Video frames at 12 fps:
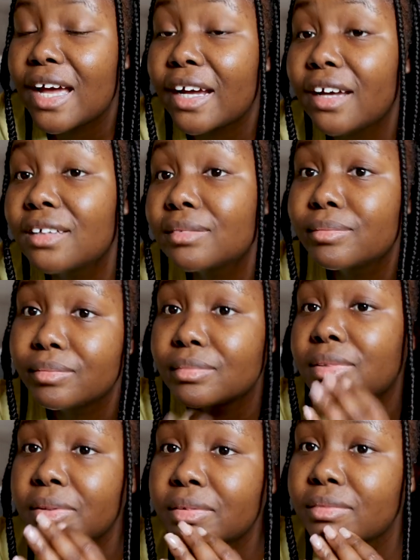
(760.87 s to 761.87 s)
I got
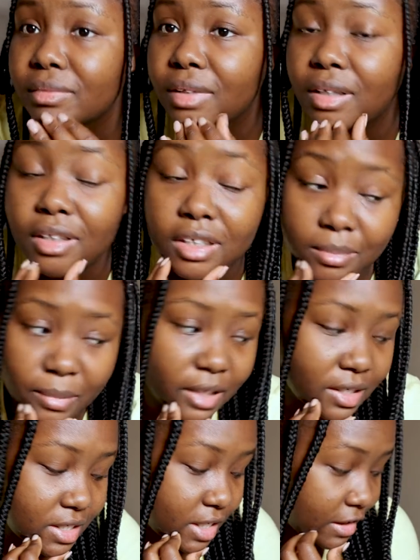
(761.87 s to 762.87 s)
a good
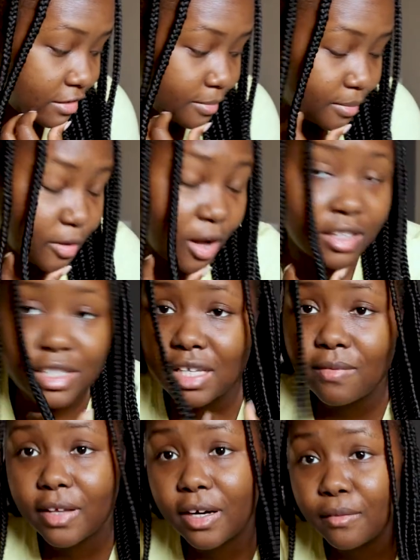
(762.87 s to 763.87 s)
amount of stuff, all the
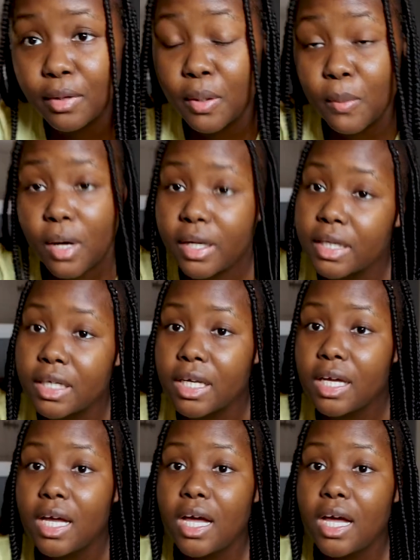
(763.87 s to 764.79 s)
stuff that I really wanted.